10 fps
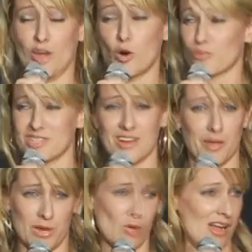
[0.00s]
Oprah
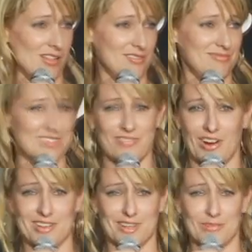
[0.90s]
taught me well, as
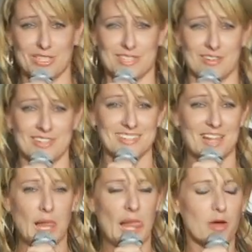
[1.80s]
far as I'm concerned.
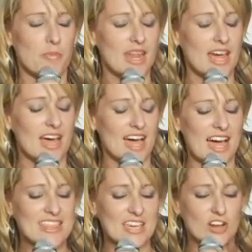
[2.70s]
But
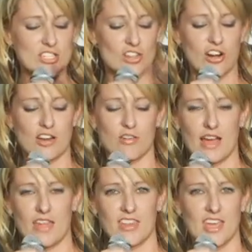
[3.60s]
I think it all started
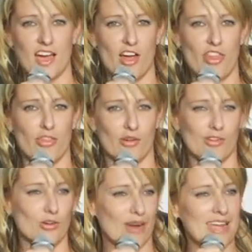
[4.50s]
around the
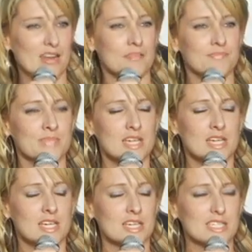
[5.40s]
third grade,
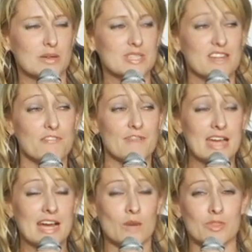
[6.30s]
because I was at a
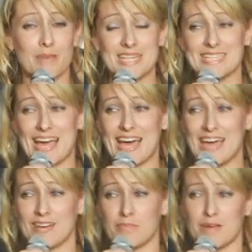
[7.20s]
fair with my
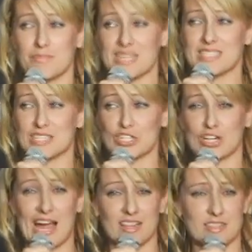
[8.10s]
dad and my big sister,
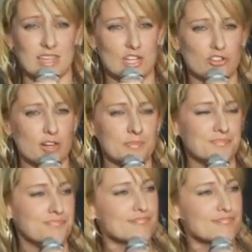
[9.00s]
Alexandra.